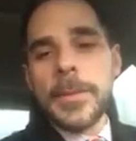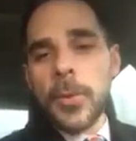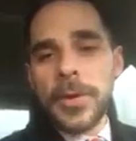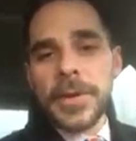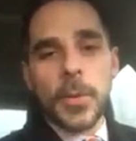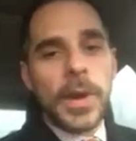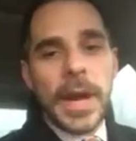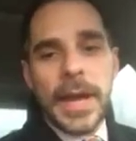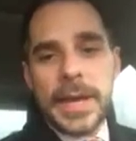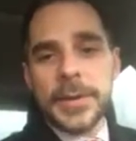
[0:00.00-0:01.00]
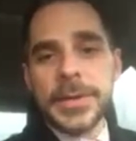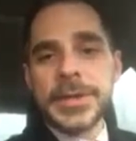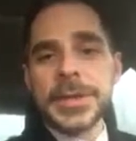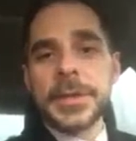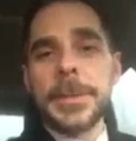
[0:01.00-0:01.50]
more than what I had
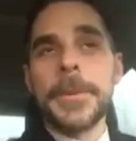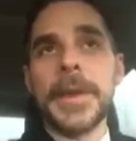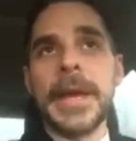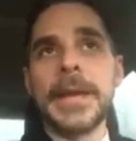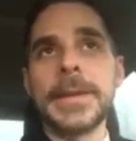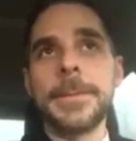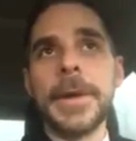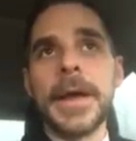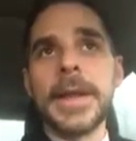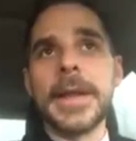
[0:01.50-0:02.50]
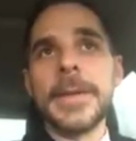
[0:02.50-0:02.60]
originally planned, but